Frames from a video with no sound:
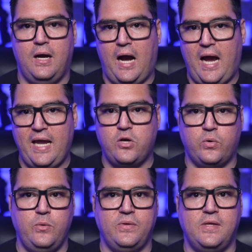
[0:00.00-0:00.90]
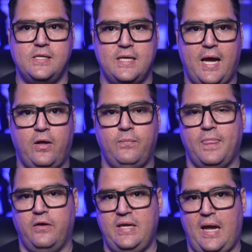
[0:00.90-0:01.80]
I agree with the denial
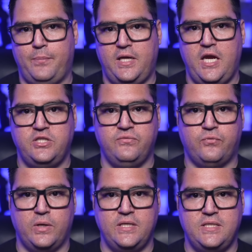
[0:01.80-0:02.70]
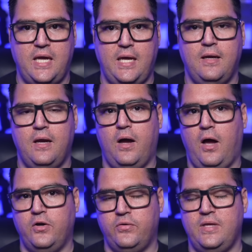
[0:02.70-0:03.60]
of the application for a stay
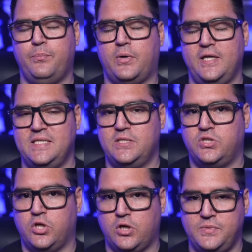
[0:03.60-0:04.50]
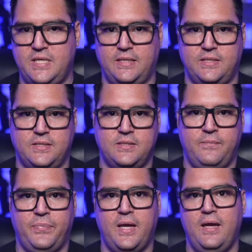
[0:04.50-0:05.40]
under the present circumstances.
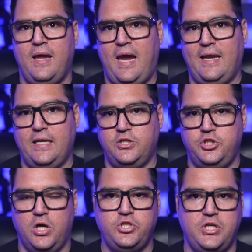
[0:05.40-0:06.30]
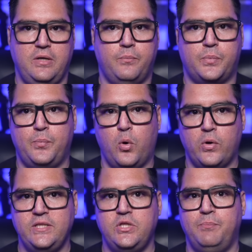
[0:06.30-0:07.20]
An injunction
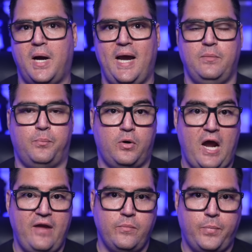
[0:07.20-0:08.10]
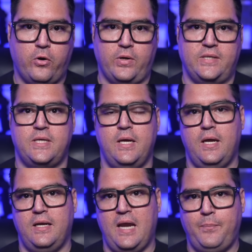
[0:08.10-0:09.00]
purporting to bind private parties,
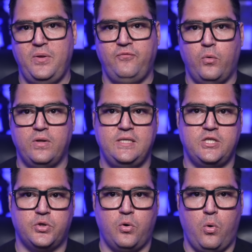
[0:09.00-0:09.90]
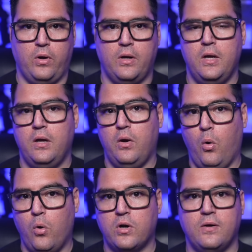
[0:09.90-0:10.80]
not before the district court,
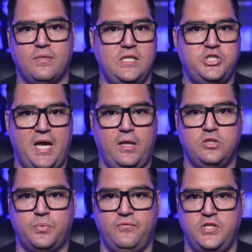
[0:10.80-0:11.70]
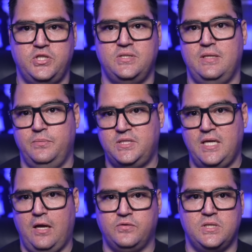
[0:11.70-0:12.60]
or the challenge provisions
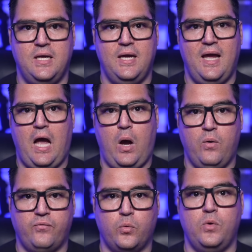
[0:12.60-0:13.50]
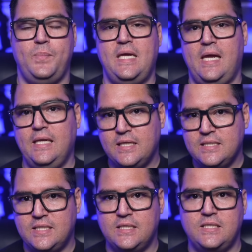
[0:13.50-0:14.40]
themselves, however, would be
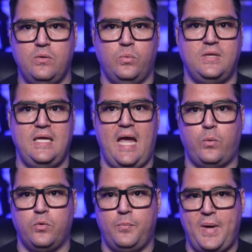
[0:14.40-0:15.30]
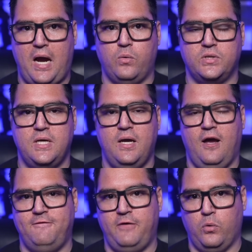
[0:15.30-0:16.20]
inconsistent with the equitable powers
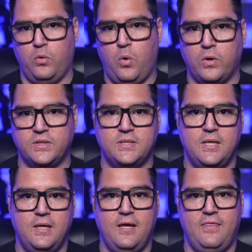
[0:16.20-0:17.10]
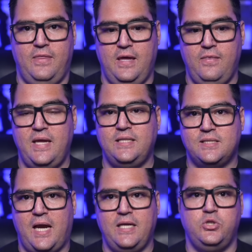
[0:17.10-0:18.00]
of federal courts. Then they
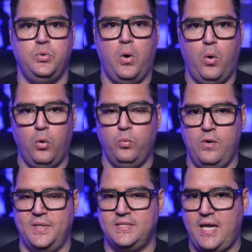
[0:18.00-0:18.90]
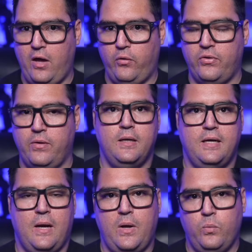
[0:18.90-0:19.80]
cite to Whole Women's Health.
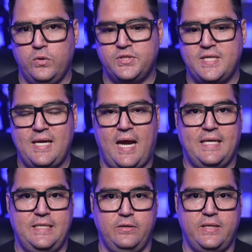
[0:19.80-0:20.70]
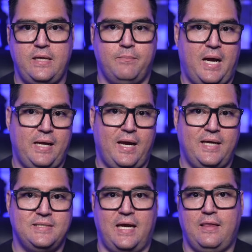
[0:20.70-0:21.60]
Now, I will say, ideally, in my
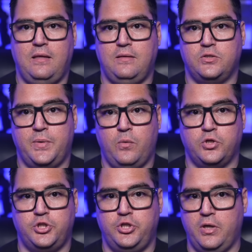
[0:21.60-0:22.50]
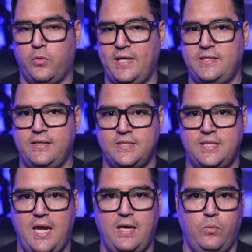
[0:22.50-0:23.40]
eyes, I think the Supreme Court should have granted this stay.